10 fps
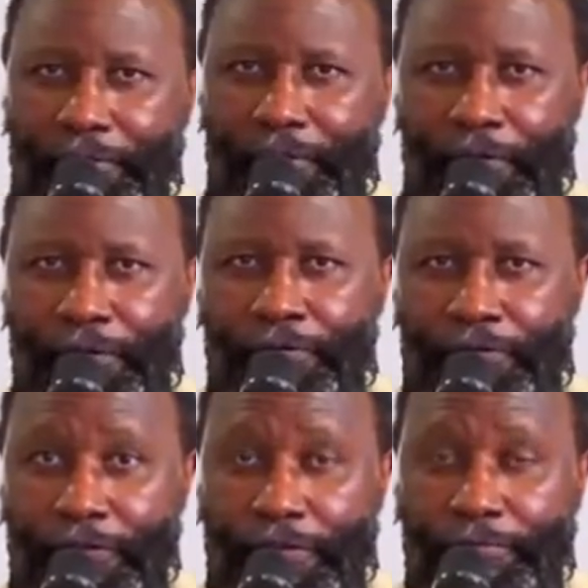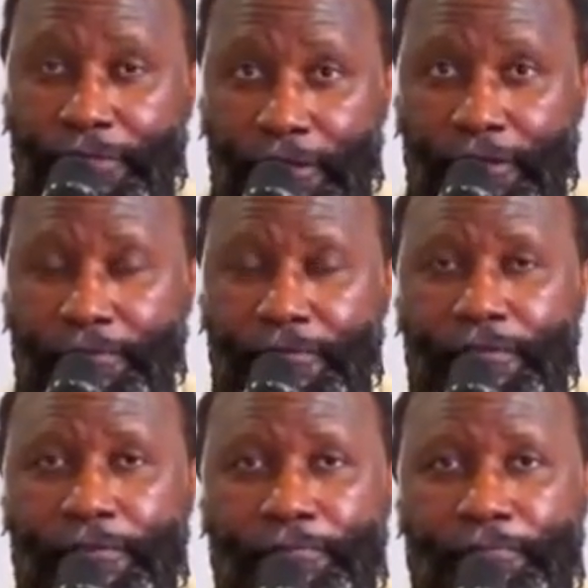the way you see
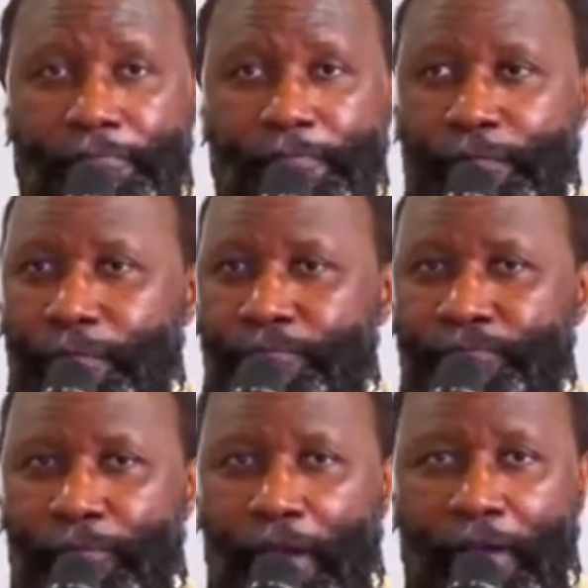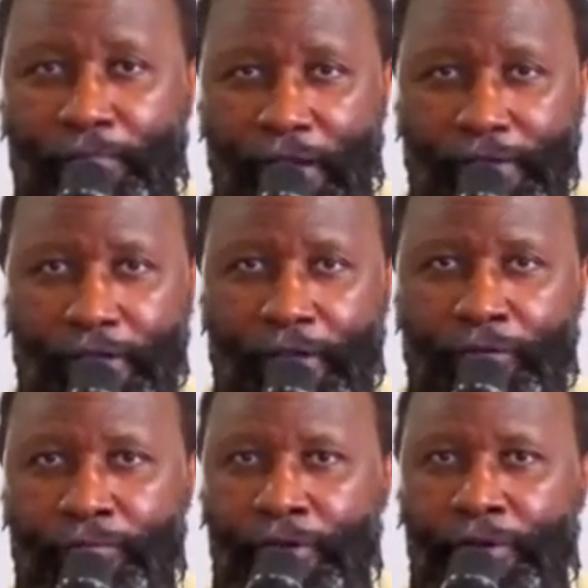sometimes an ambassador
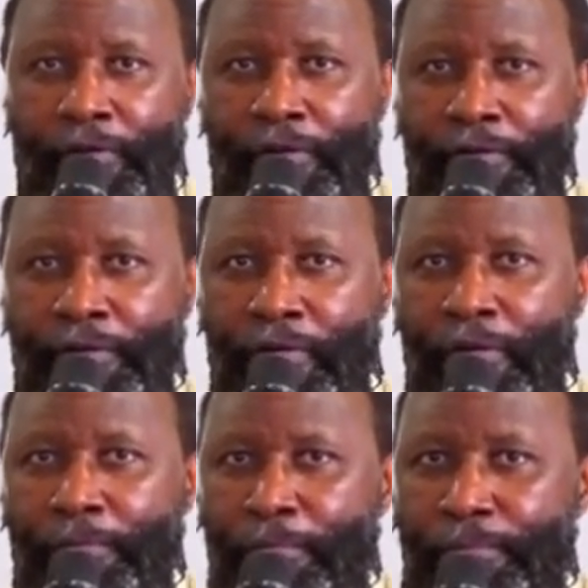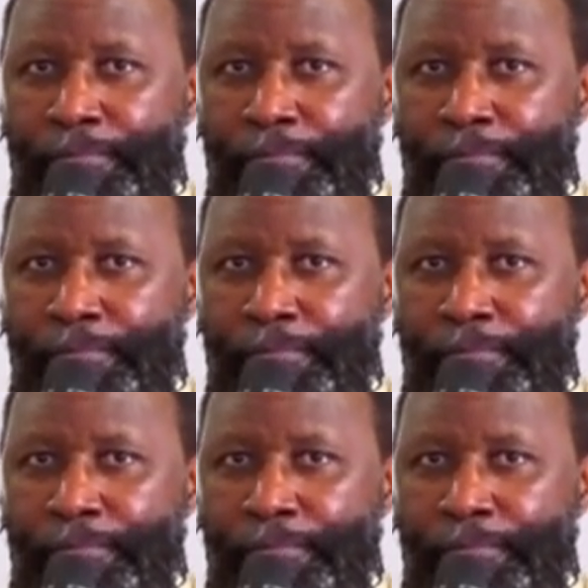will be recalled home.